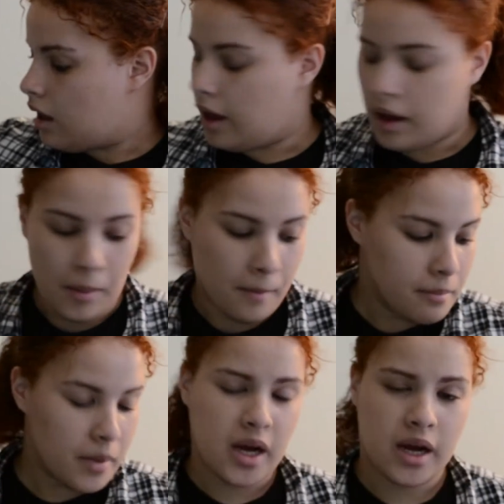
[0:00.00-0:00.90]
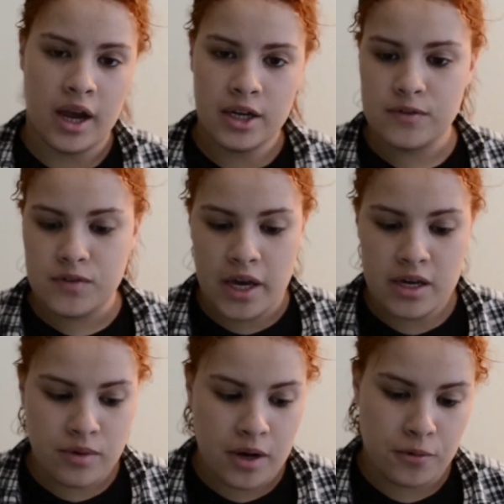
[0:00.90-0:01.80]
My kind of take
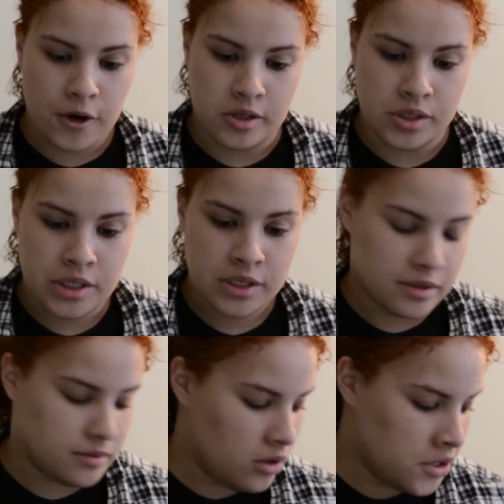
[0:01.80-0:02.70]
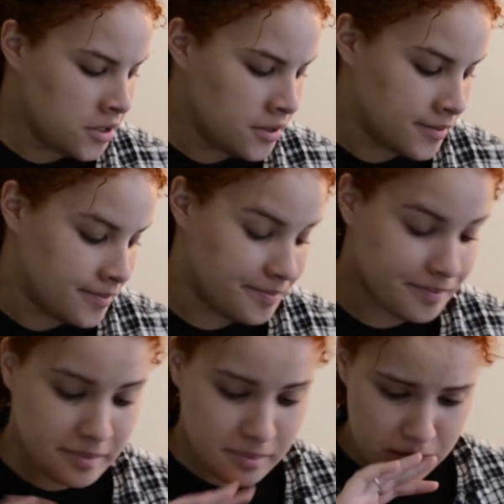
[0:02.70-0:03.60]
around project,
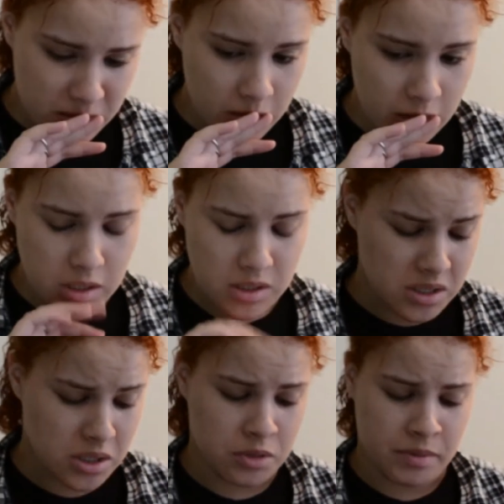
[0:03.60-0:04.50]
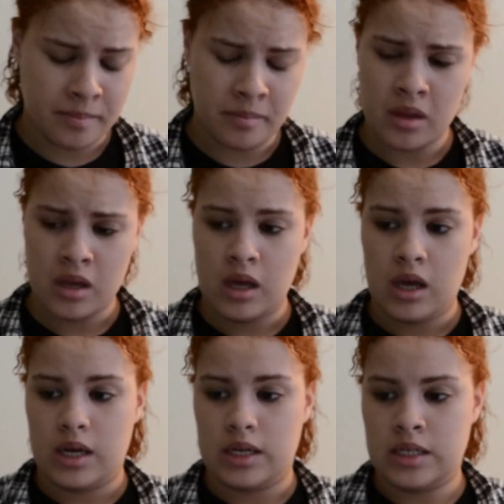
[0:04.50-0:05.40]
excuse me,
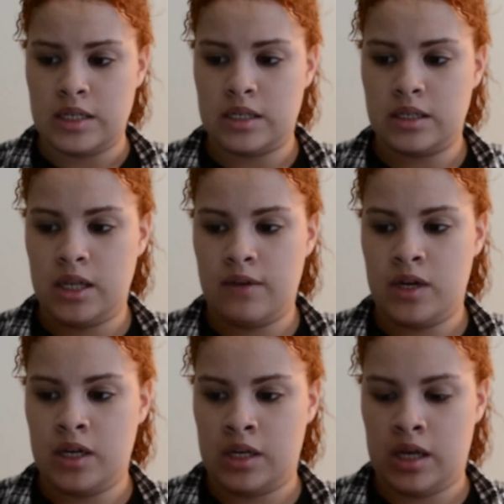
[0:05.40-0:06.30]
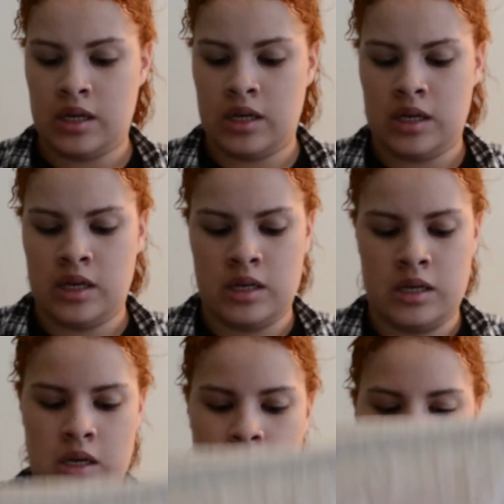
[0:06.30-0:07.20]
is living in